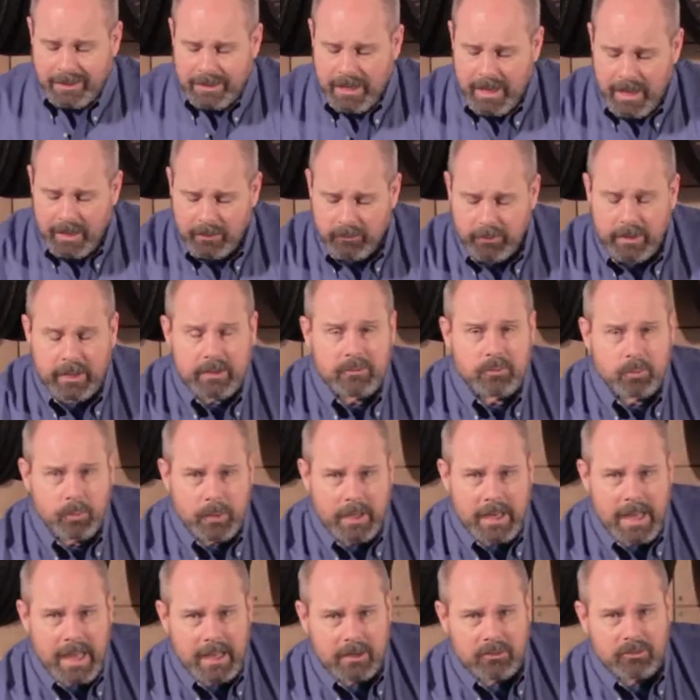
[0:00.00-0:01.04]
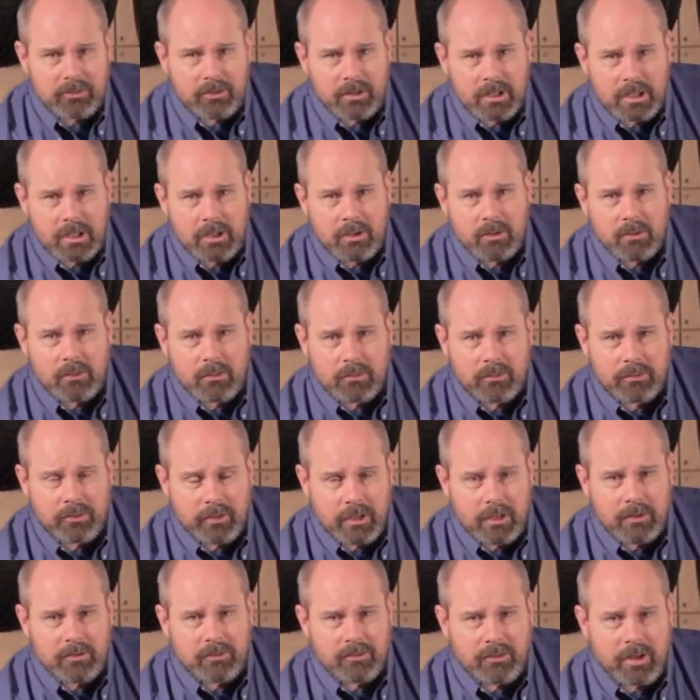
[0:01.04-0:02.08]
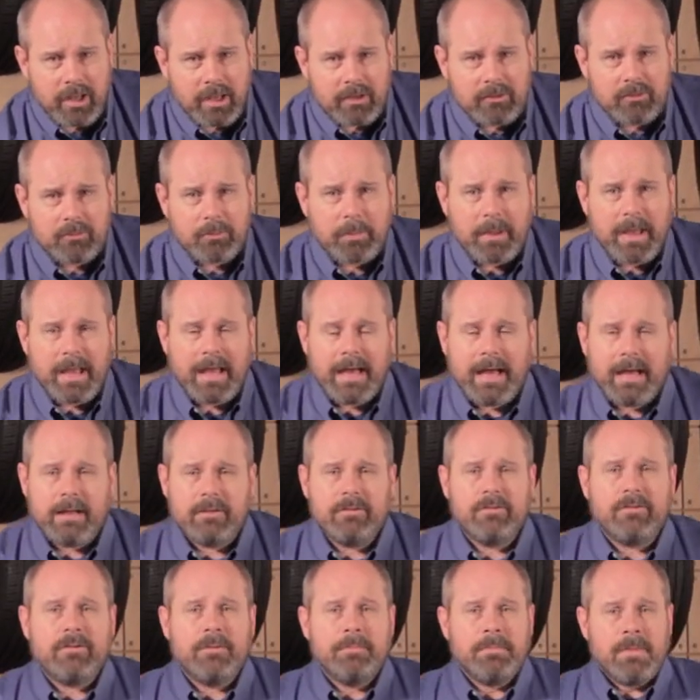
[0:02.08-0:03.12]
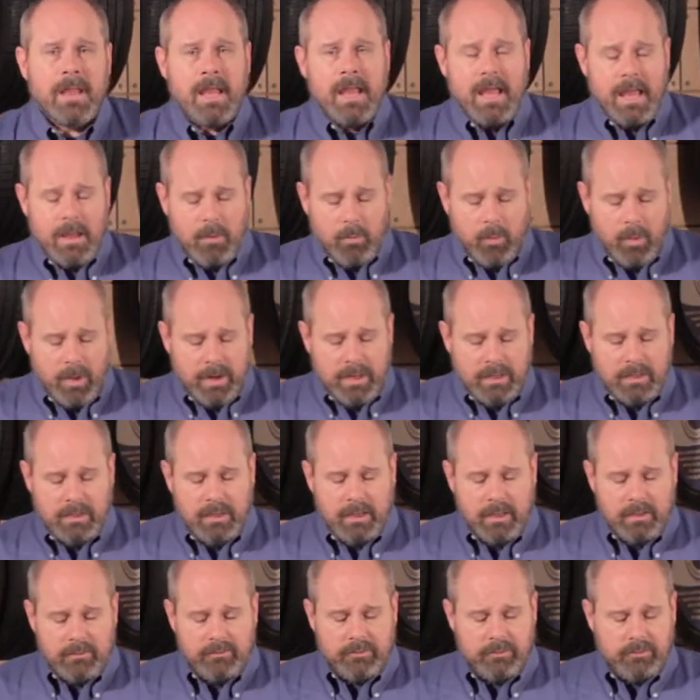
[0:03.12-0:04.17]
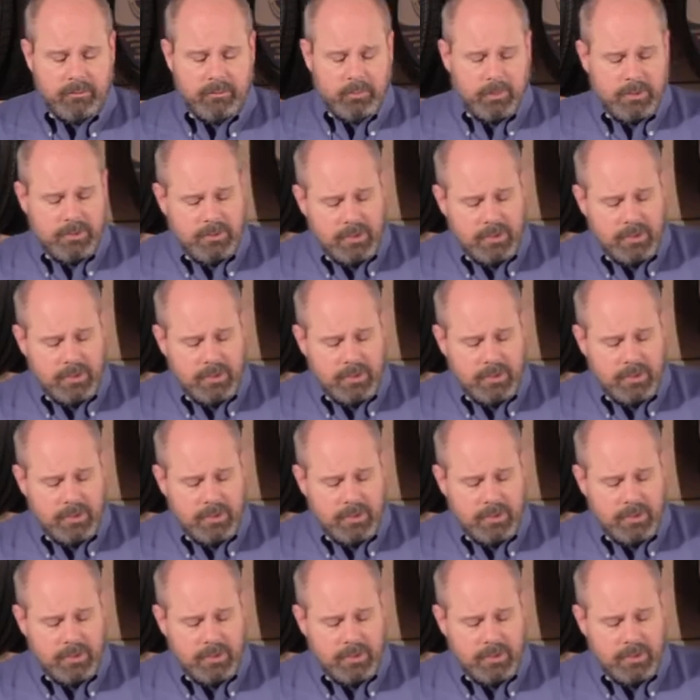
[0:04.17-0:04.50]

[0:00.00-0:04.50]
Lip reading: Conrad's, we actually use these test pads. And what it does is we